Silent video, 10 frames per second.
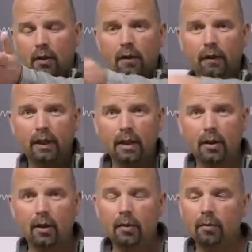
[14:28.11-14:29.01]
flip
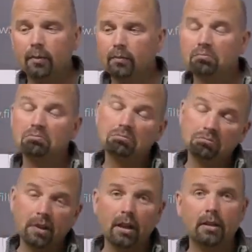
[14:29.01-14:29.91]
that on
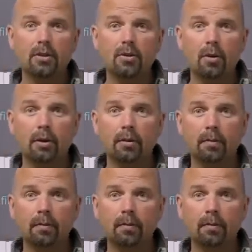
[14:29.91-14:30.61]
and you're sorted.